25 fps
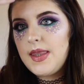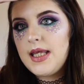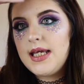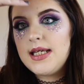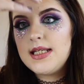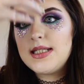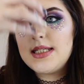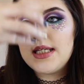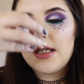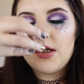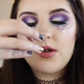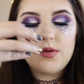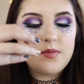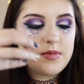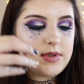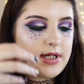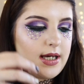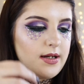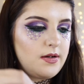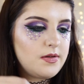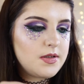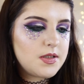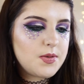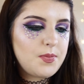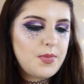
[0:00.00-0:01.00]
it did come
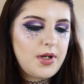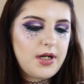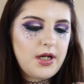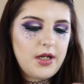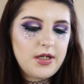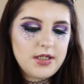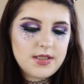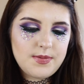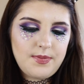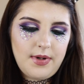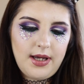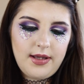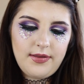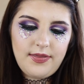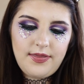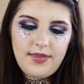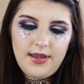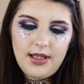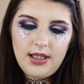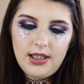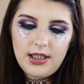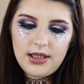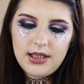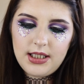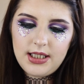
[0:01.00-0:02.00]
down onto my nose, but I
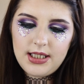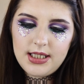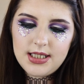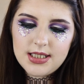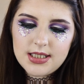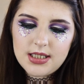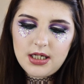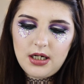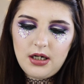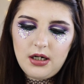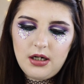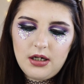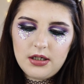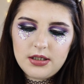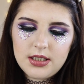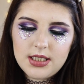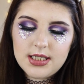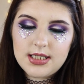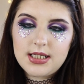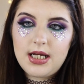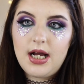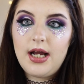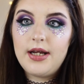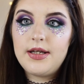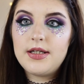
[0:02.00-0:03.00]
think these are
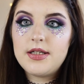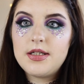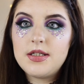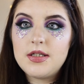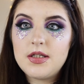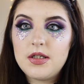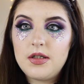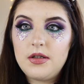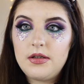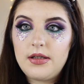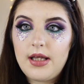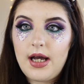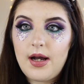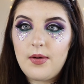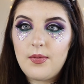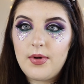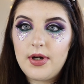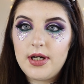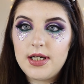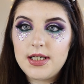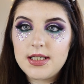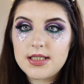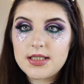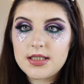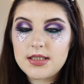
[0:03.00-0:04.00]
designed to do that,
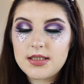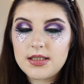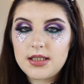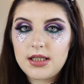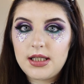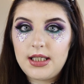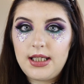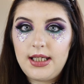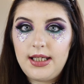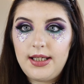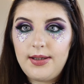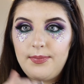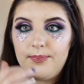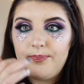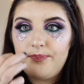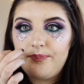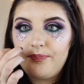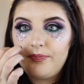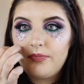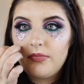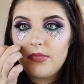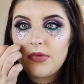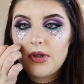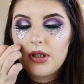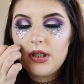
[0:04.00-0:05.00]
whereas the
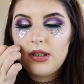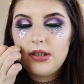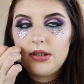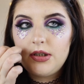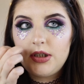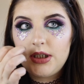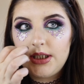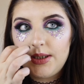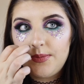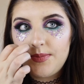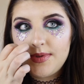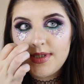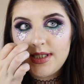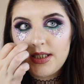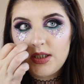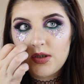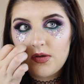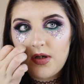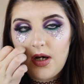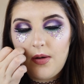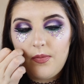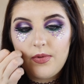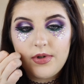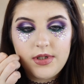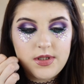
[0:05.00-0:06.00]
Gypsy
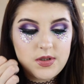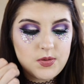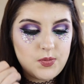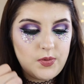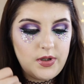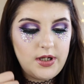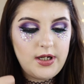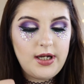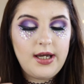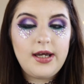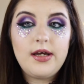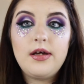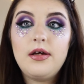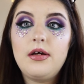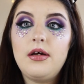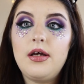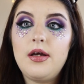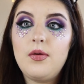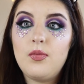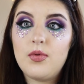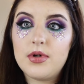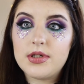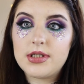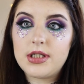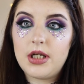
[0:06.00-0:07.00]
Shrine ones
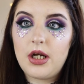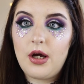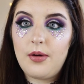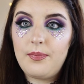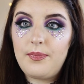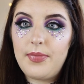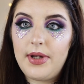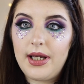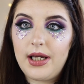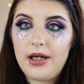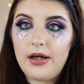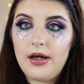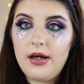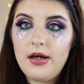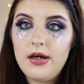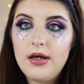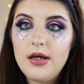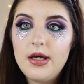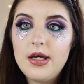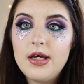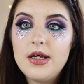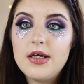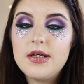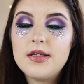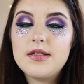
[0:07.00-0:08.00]
it was a lot bigger,
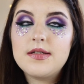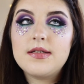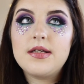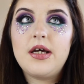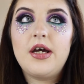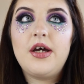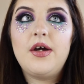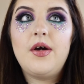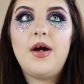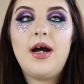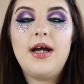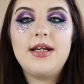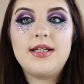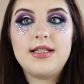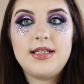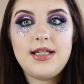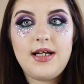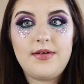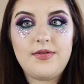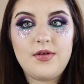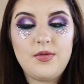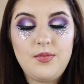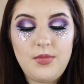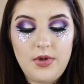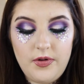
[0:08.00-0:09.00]
so I did
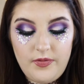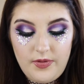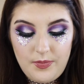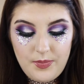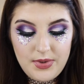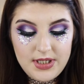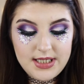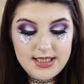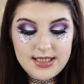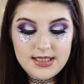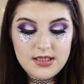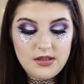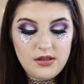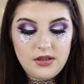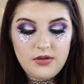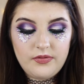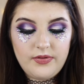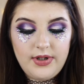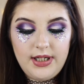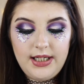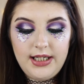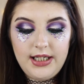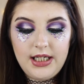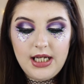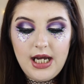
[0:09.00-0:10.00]
have to move it, but it still looked
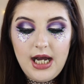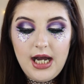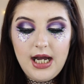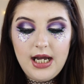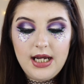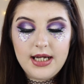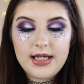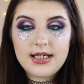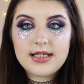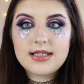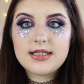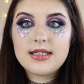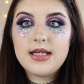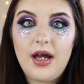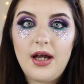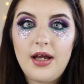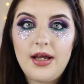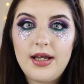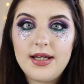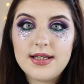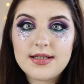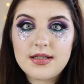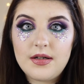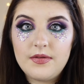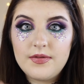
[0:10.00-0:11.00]
really nice.
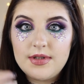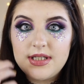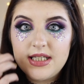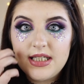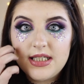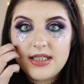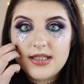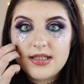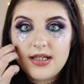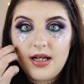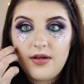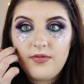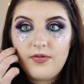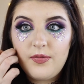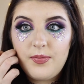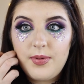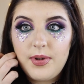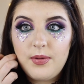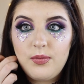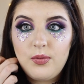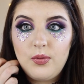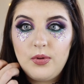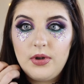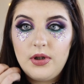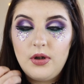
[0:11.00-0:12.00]
It's obviously designed for
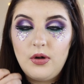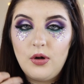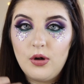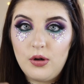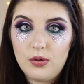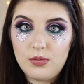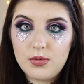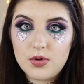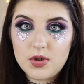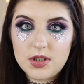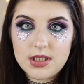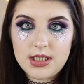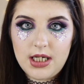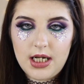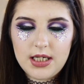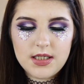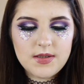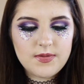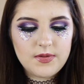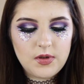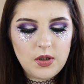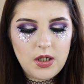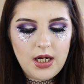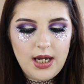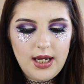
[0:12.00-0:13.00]
people with normal
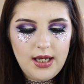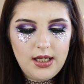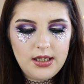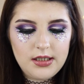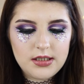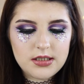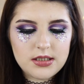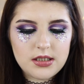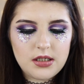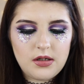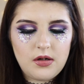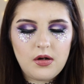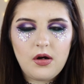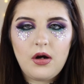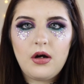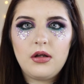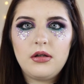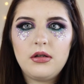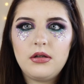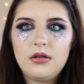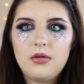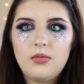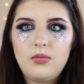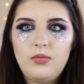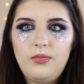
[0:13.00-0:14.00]
size foreheads,
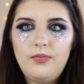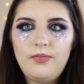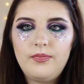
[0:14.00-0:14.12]
not the